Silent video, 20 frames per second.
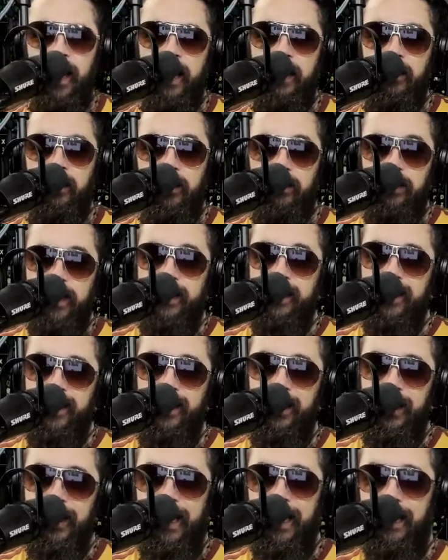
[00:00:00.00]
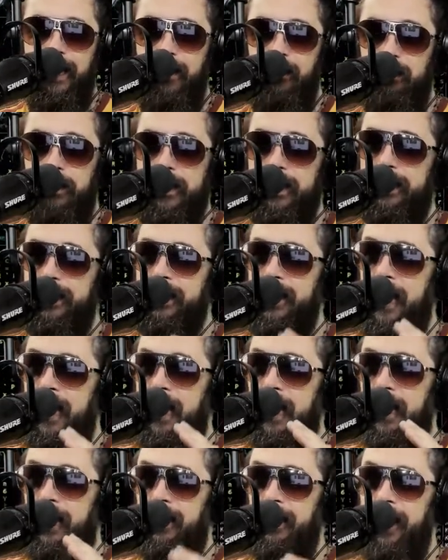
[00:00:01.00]
I don't know if that's going to change because
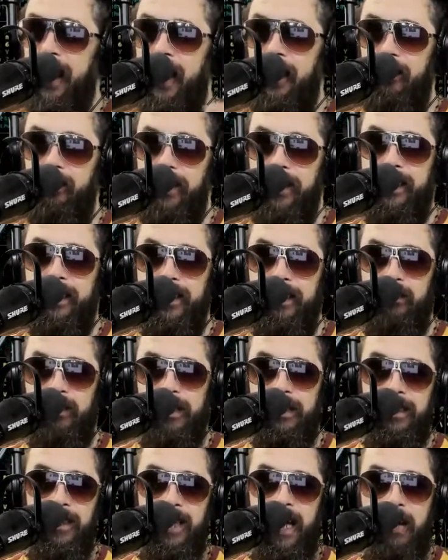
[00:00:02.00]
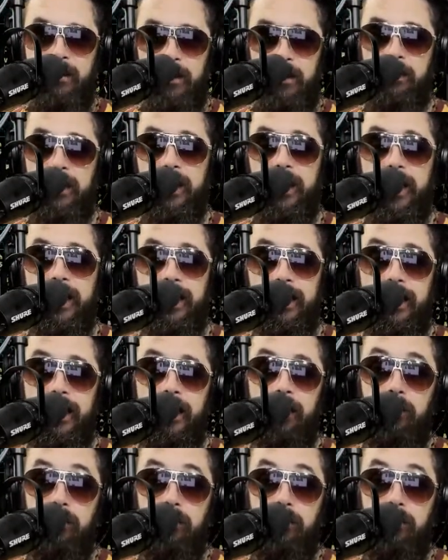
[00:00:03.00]
a lot of things of the climate have been changing here.